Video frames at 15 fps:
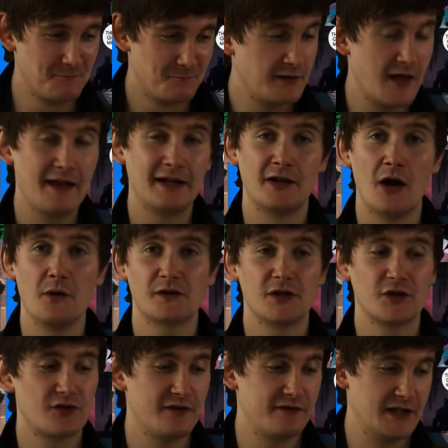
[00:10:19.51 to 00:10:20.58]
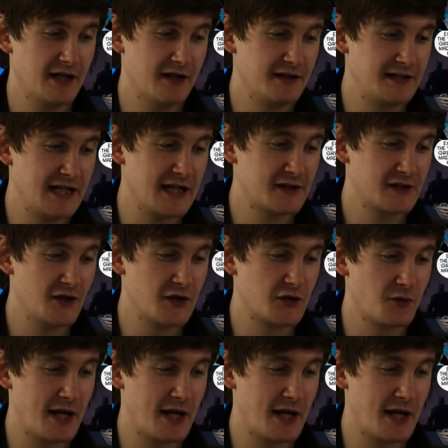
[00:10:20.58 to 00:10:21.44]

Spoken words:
And then notes and trivia, Dick turned